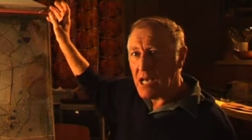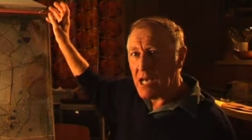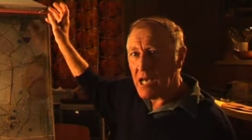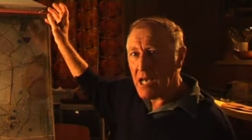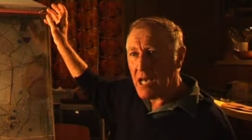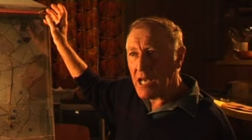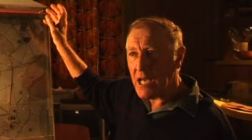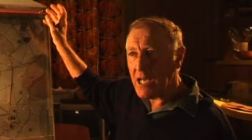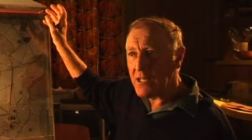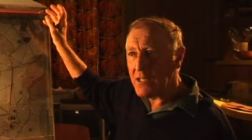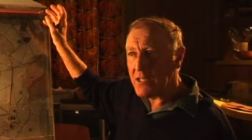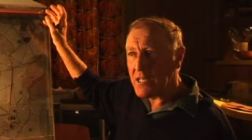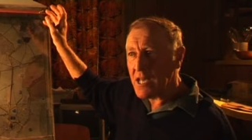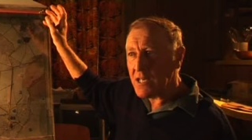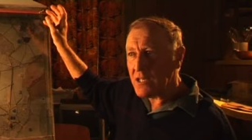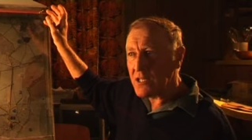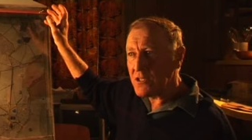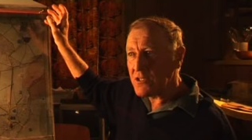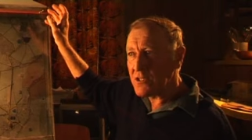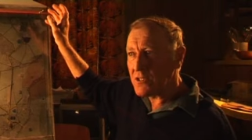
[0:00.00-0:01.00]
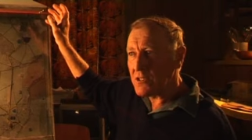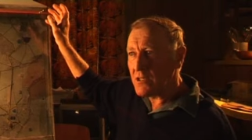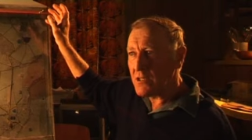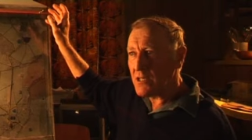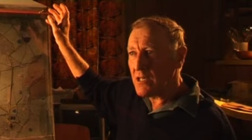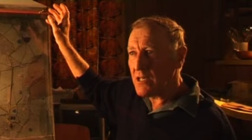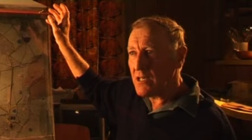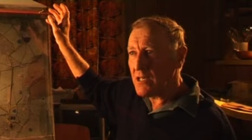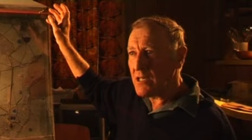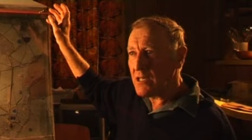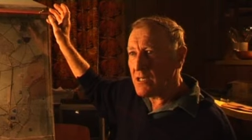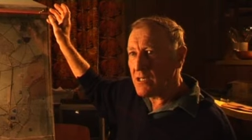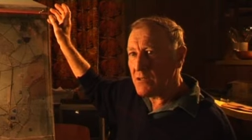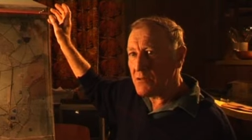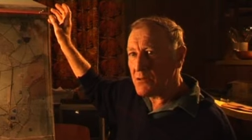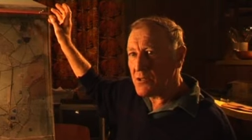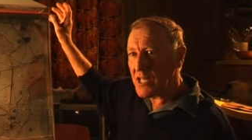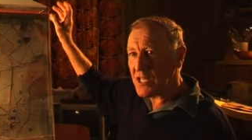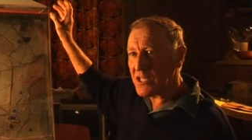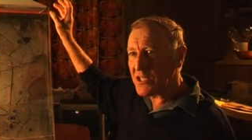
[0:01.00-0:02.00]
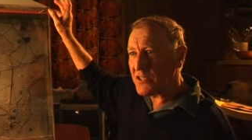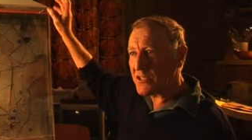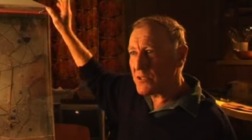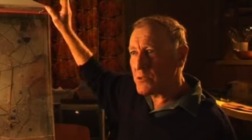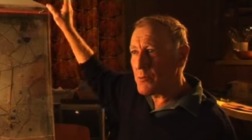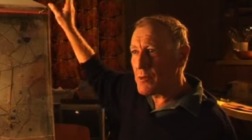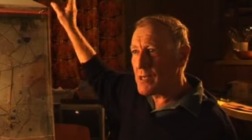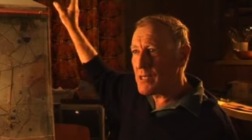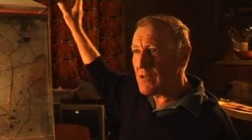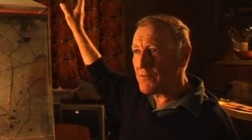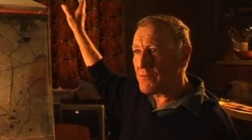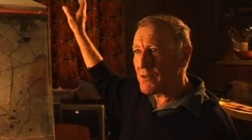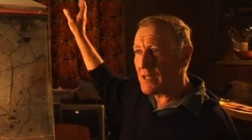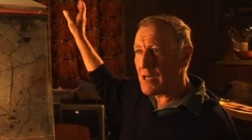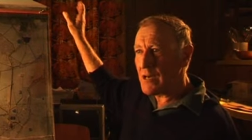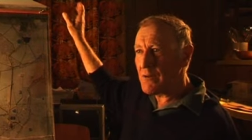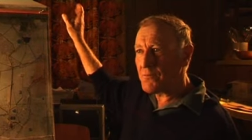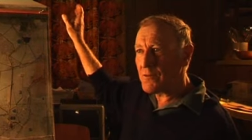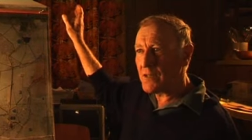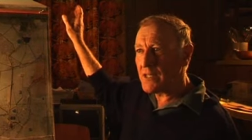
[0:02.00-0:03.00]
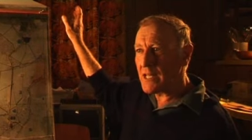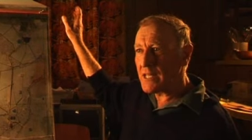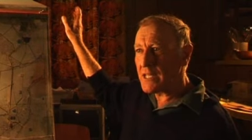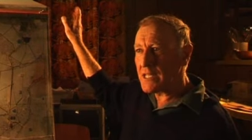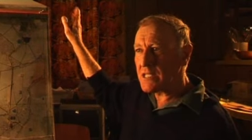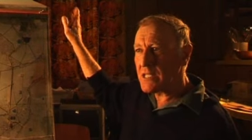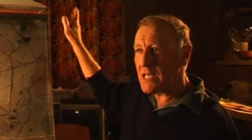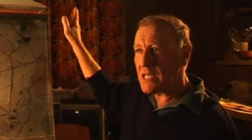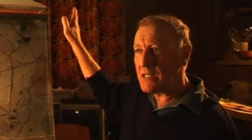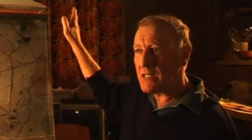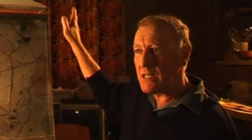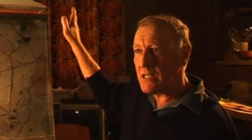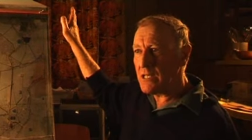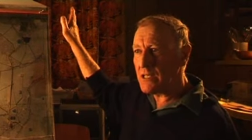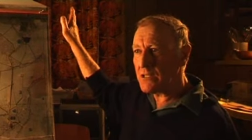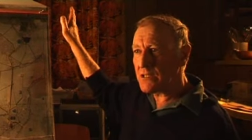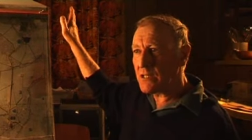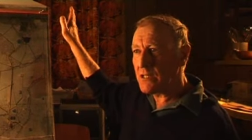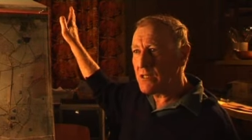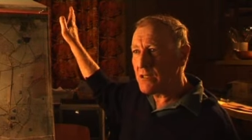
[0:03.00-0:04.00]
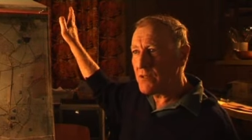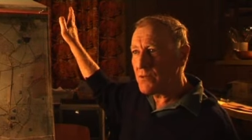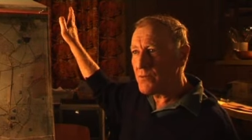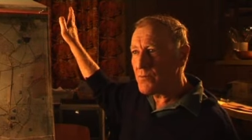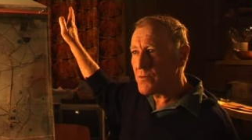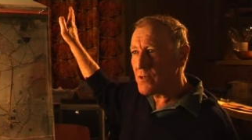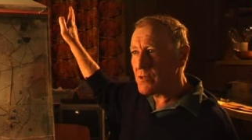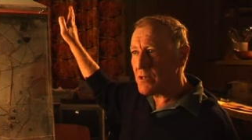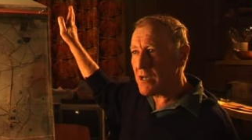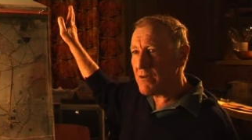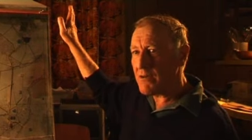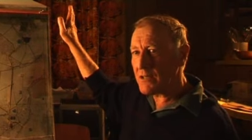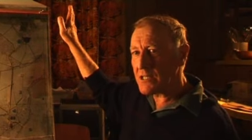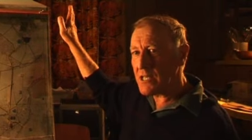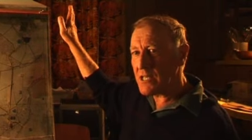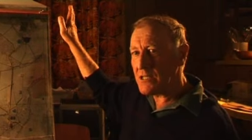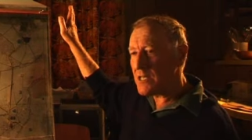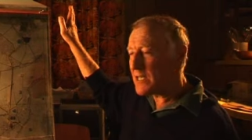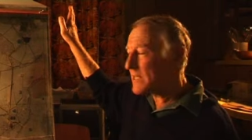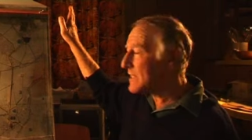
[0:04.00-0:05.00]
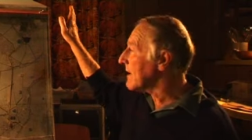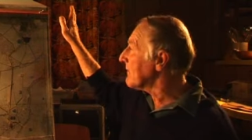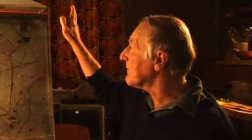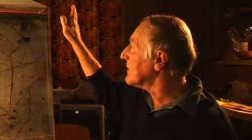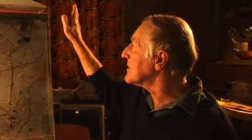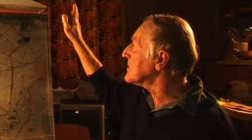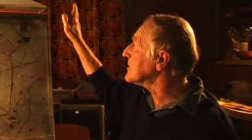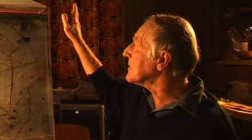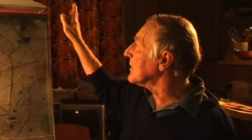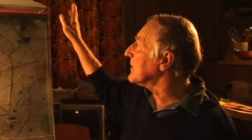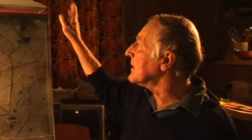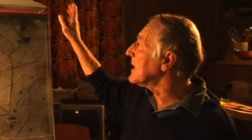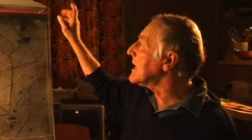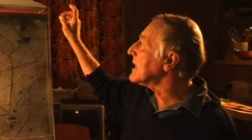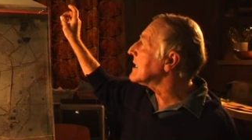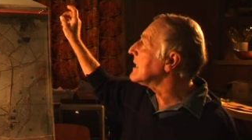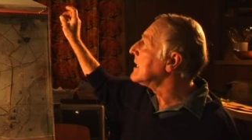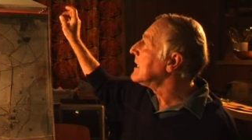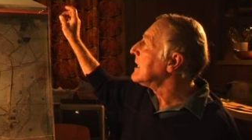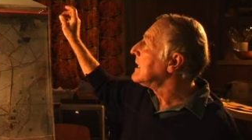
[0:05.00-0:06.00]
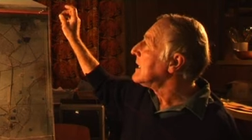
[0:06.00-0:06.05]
and that's to be left alone for another 10 years. I have a 10-year covenants on that.